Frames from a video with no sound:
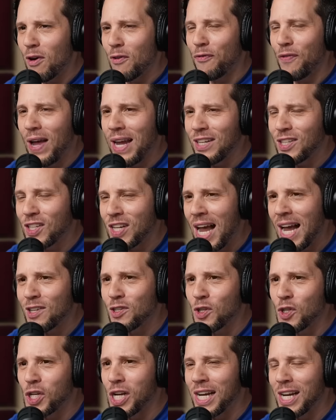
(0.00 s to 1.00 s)
Did he ever face
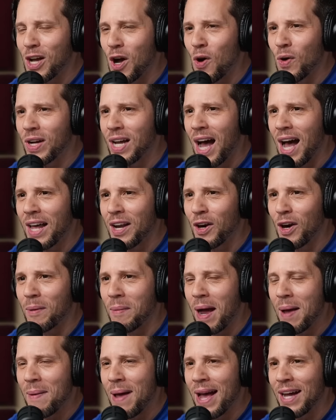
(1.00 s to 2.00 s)
Kazuchika Okada,
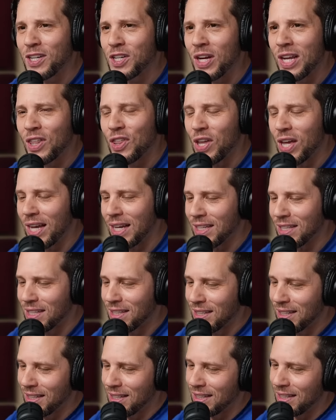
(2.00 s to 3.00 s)
or am I imagining
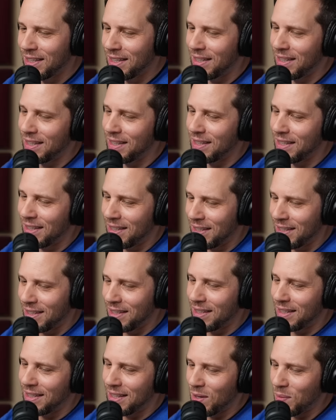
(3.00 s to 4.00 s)
things?
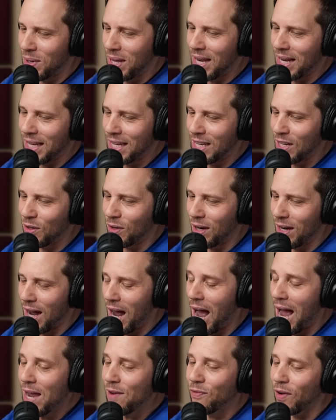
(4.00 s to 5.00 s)
Then we had Akira,
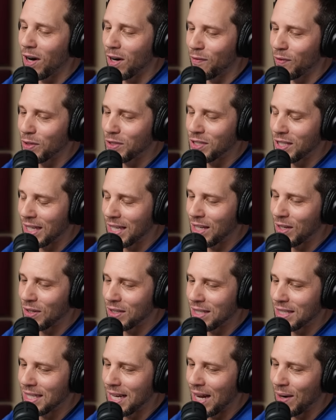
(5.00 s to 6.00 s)
uh, Ivar versus
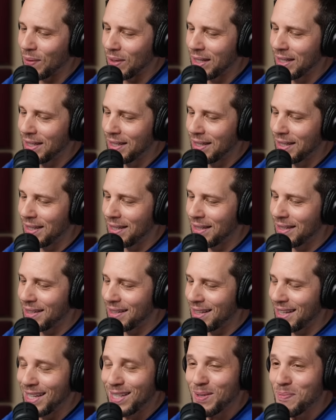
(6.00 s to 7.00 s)
Akira Tozawa.
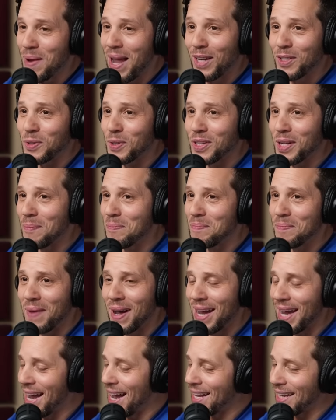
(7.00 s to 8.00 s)
This match was up
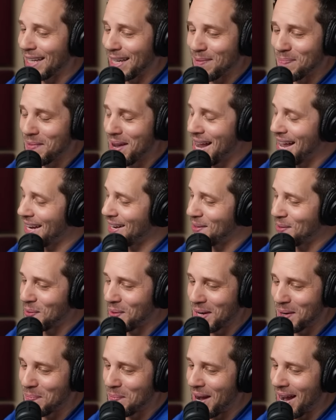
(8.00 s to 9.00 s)
my alley. Man,
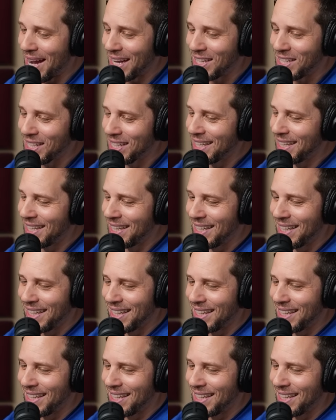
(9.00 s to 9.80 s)
what a match.